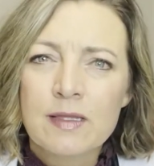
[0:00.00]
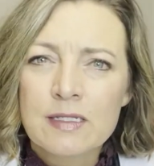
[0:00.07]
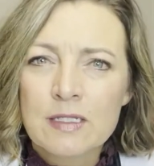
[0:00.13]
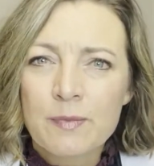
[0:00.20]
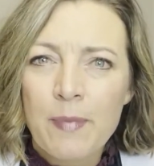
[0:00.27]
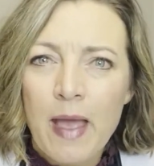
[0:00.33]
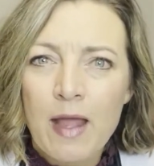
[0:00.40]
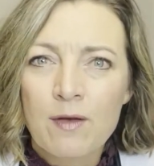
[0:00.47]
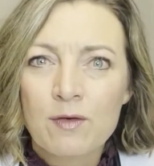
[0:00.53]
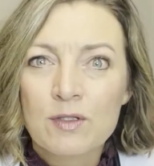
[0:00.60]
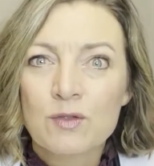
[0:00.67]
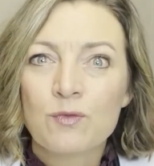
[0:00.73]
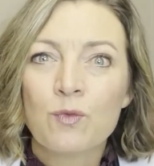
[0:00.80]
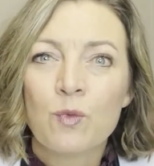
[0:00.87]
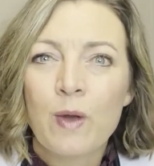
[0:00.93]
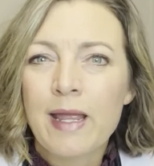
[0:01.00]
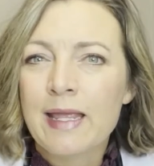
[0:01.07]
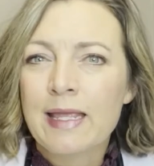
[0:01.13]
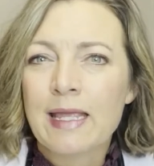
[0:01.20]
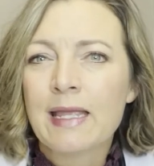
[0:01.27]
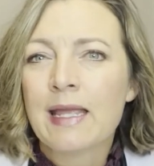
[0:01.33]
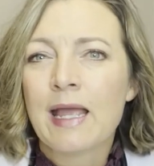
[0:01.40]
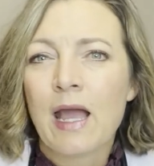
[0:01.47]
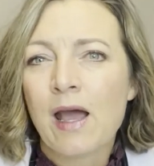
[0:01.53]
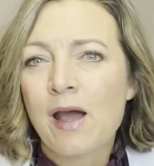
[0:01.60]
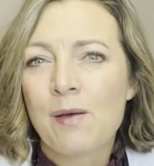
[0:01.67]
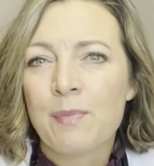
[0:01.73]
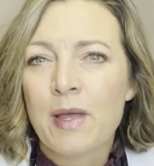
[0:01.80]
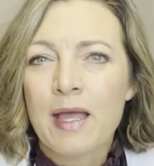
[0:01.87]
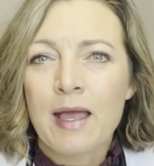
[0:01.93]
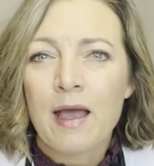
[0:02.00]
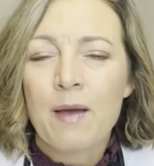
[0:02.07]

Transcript: into patterns of waking up